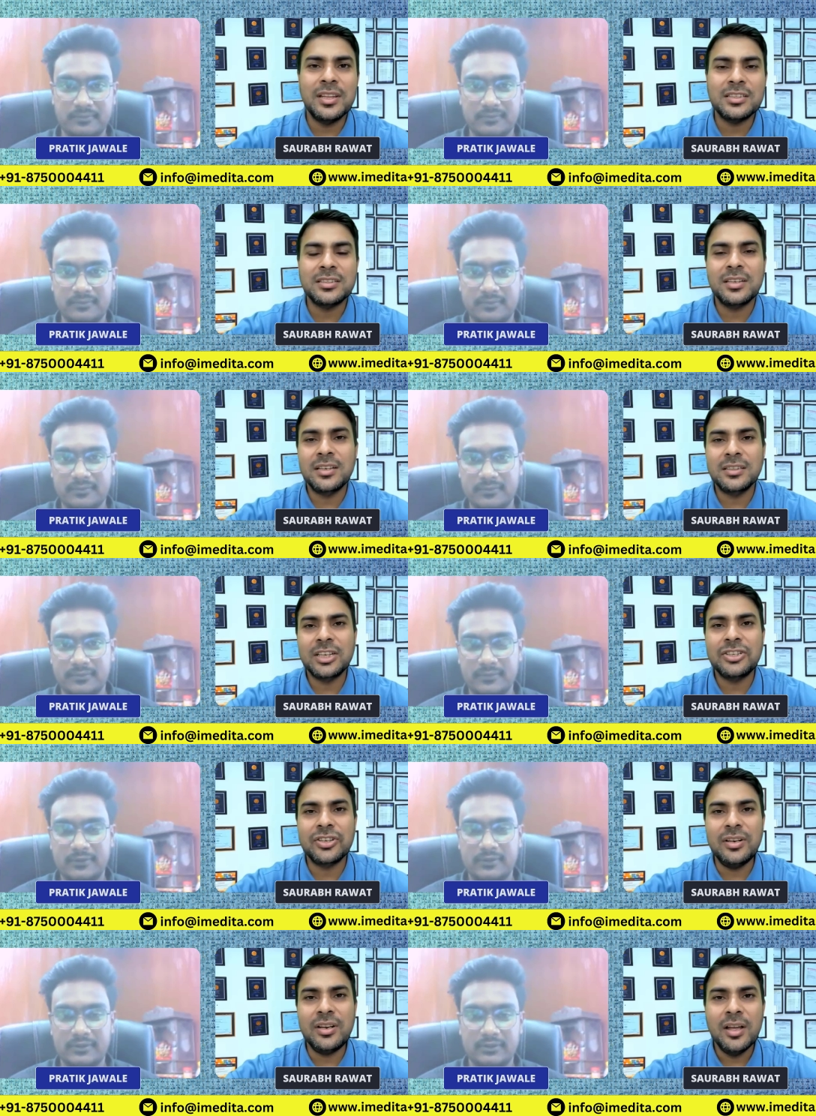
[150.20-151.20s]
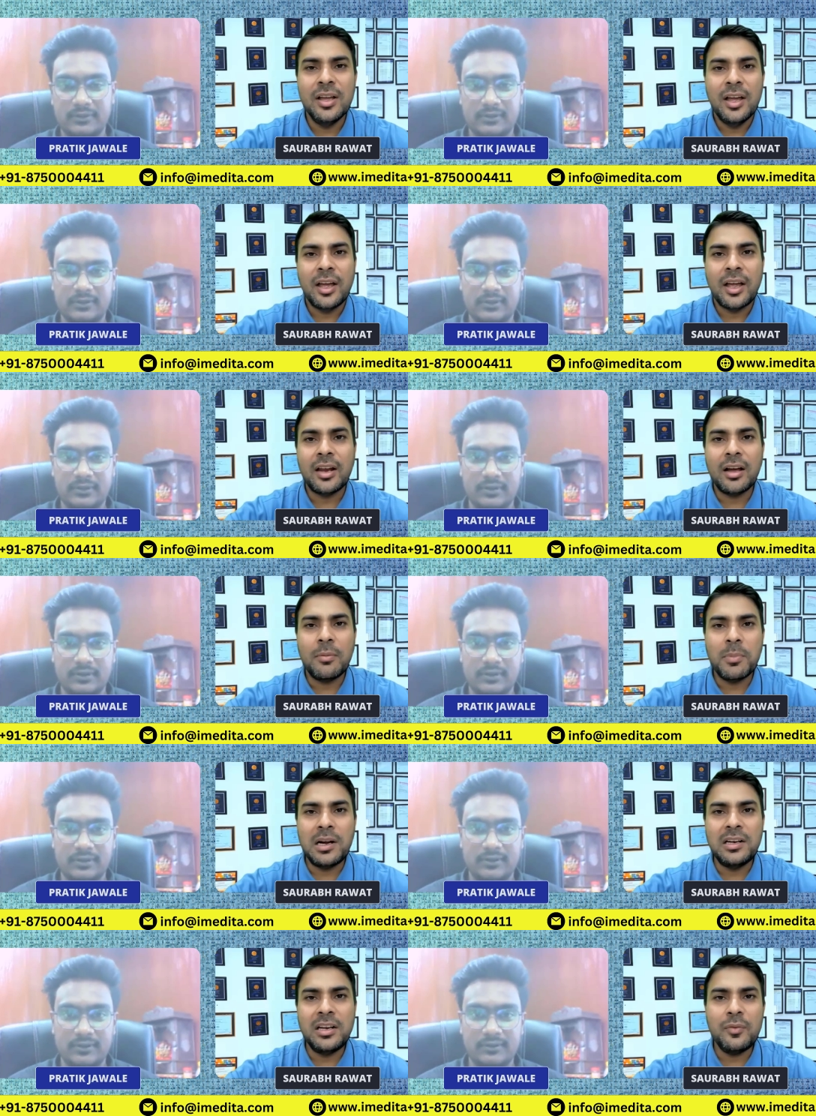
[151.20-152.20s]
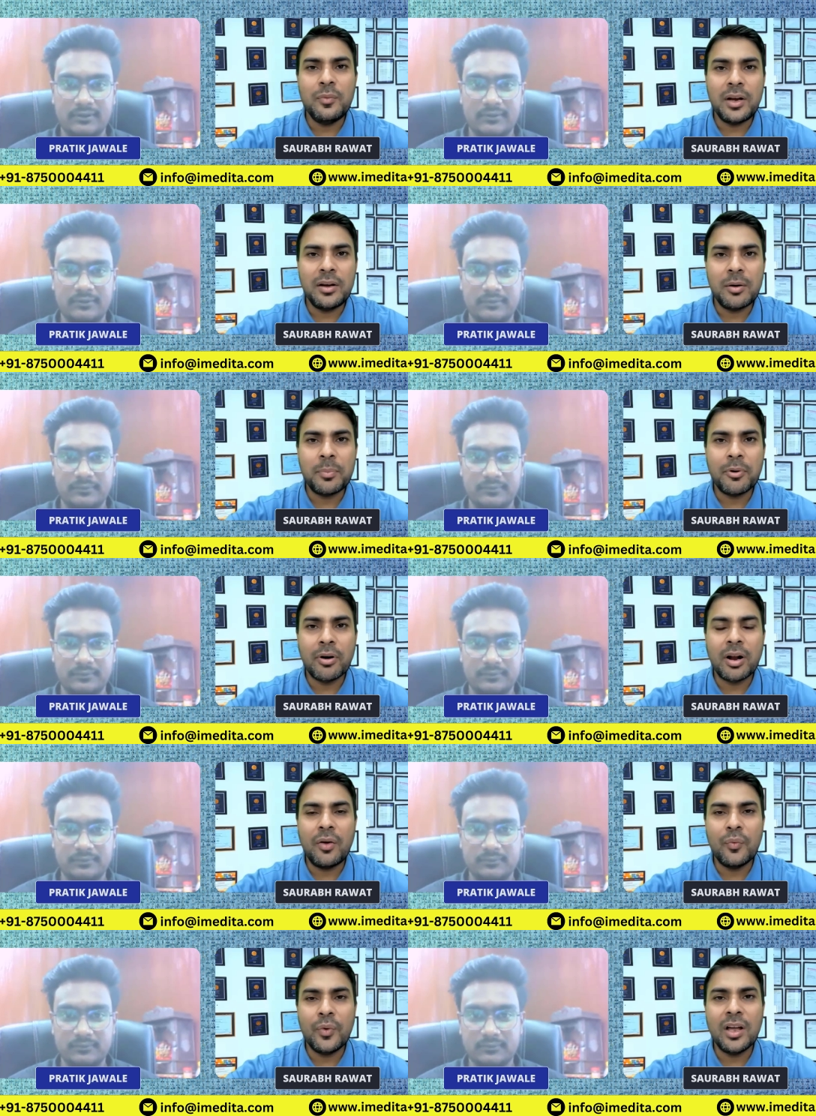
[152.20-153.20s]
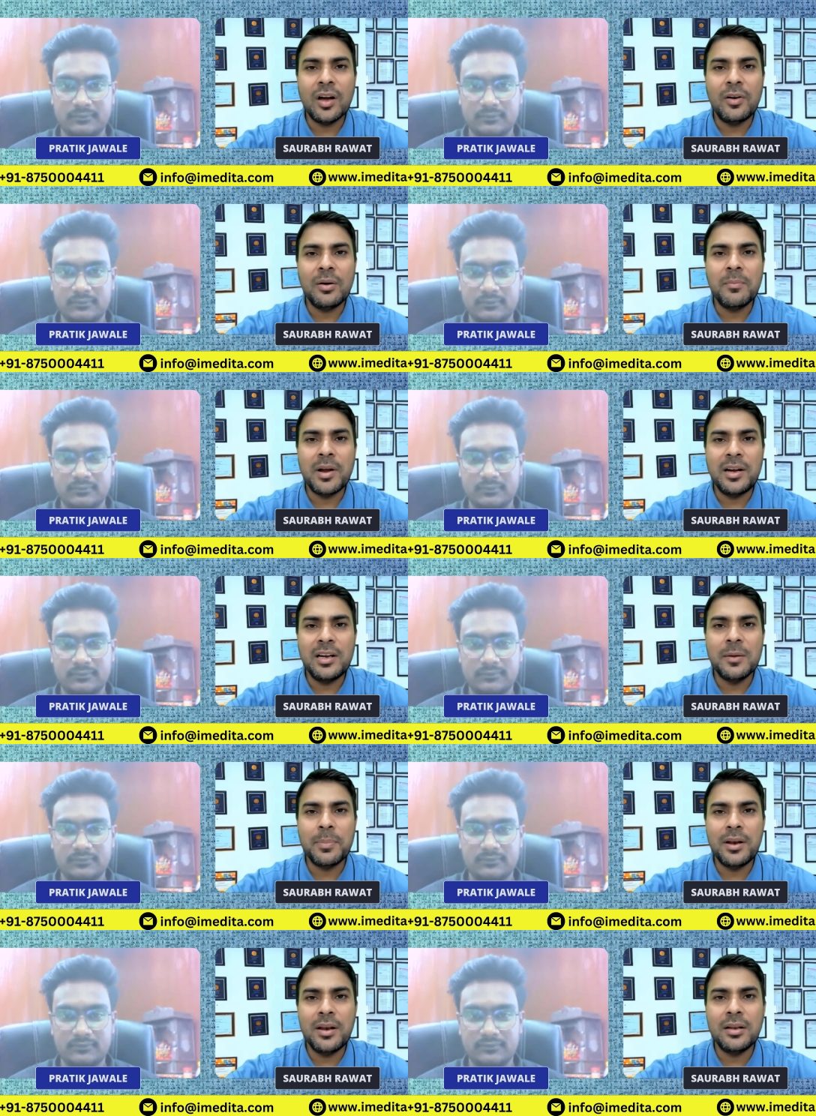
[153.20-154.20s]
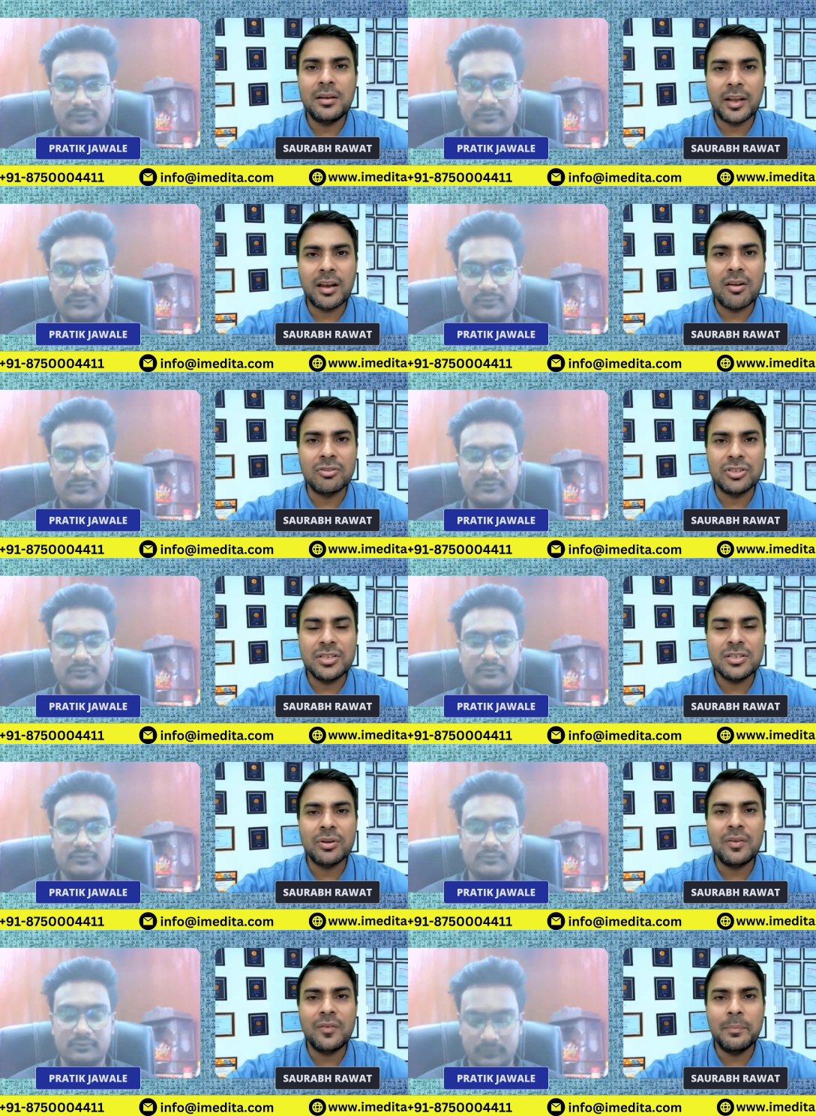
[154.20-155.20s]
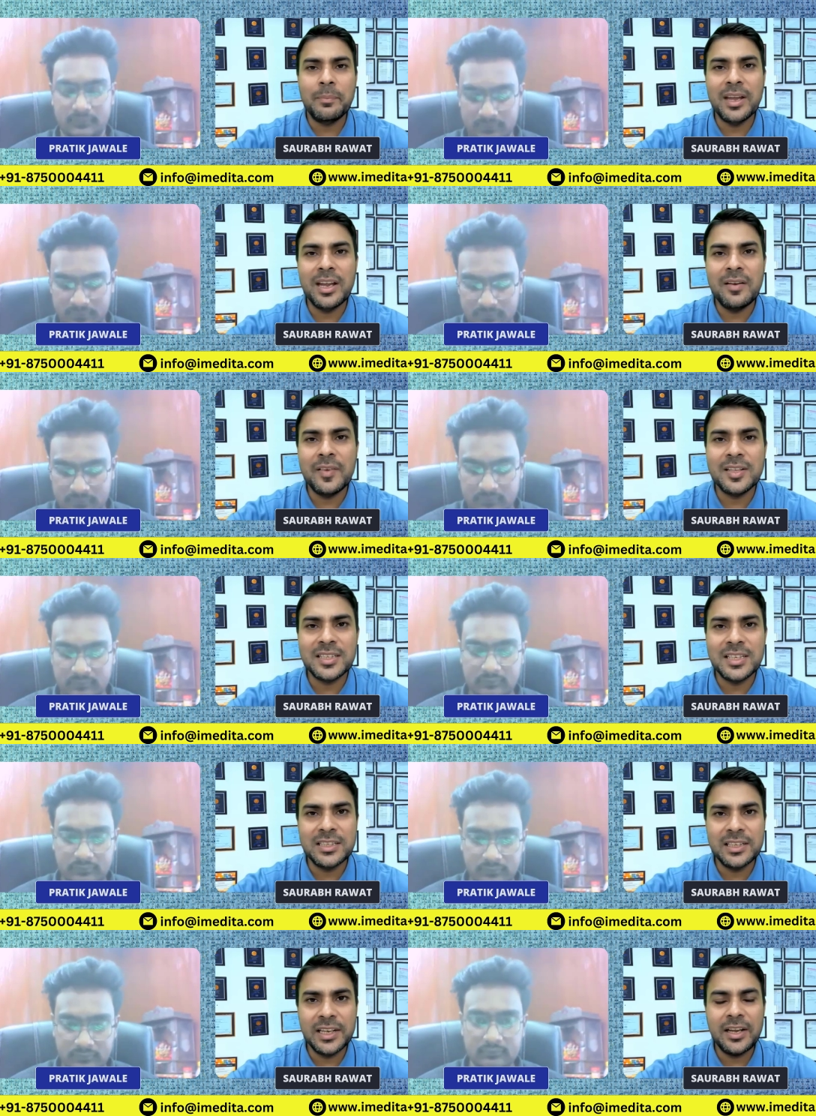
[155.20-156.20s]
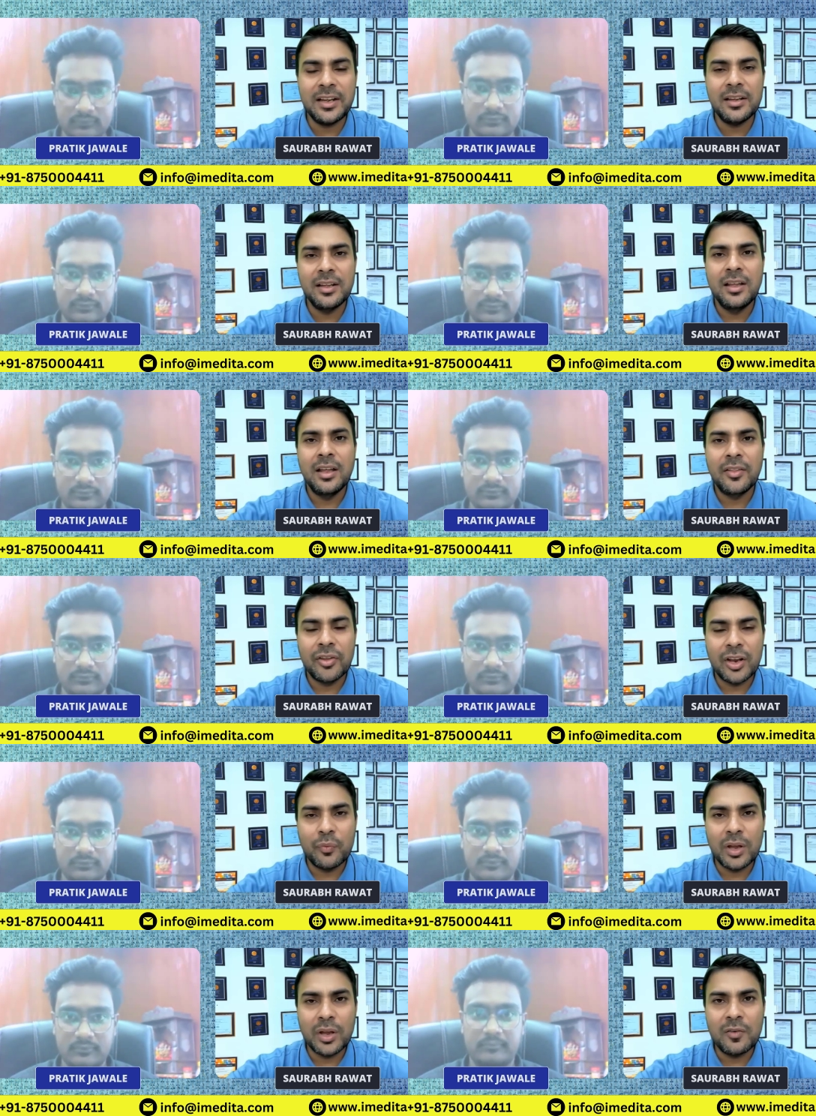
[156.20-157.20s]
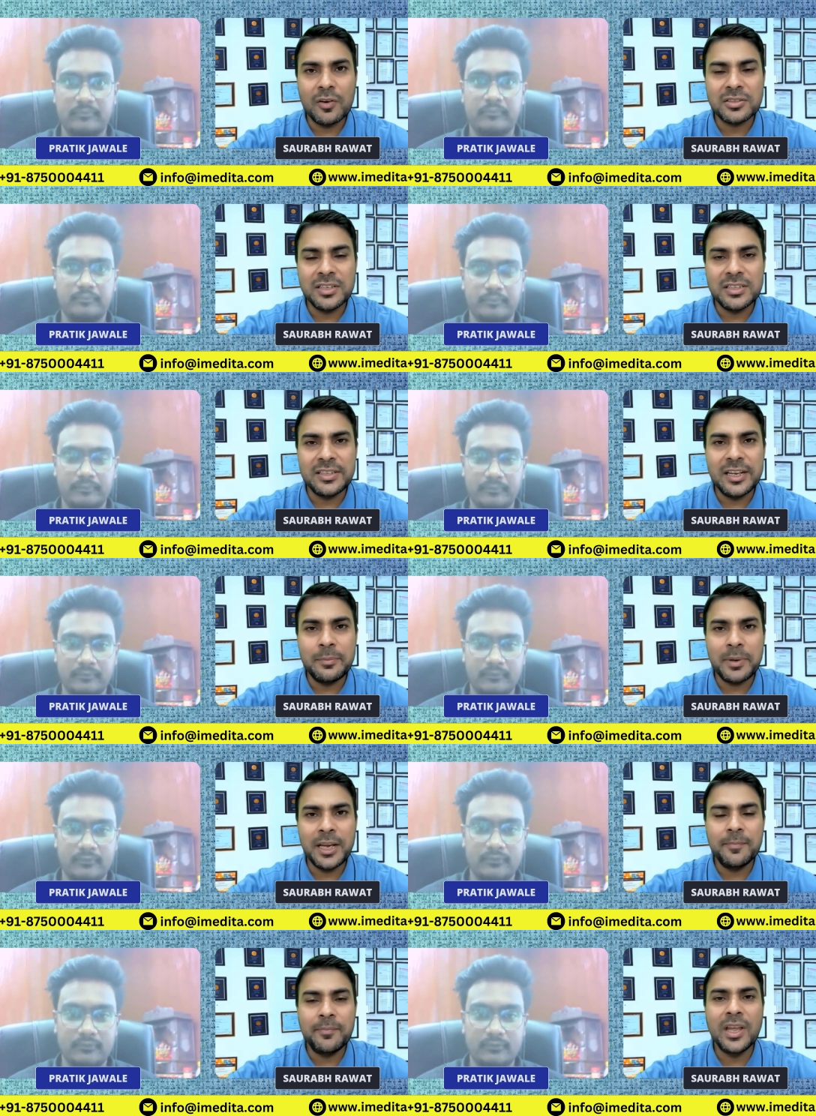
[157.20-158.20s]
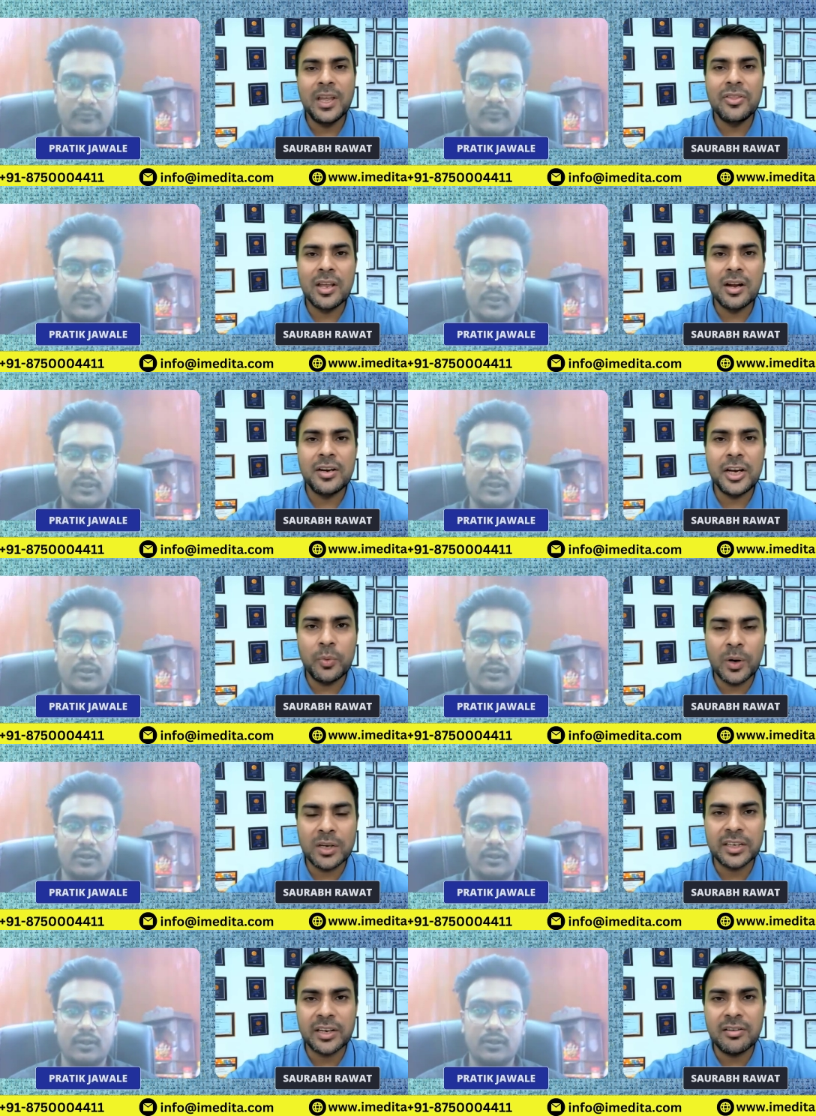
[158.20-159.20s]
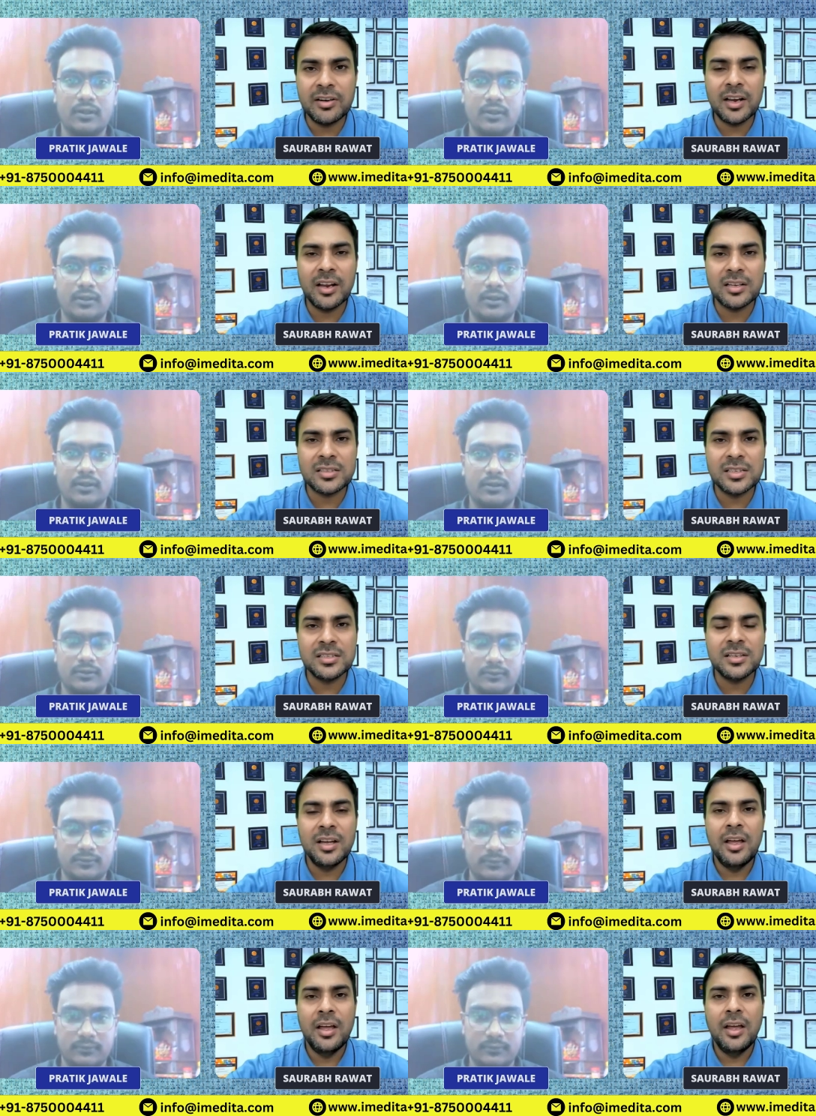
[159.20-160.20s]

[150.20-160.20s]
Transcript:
Speaker 1: this uh, session, in our multi-vendor program, we cover multiple technologies. Okay, we begin with C C N A, then we cover C C N P, then there are network security classes.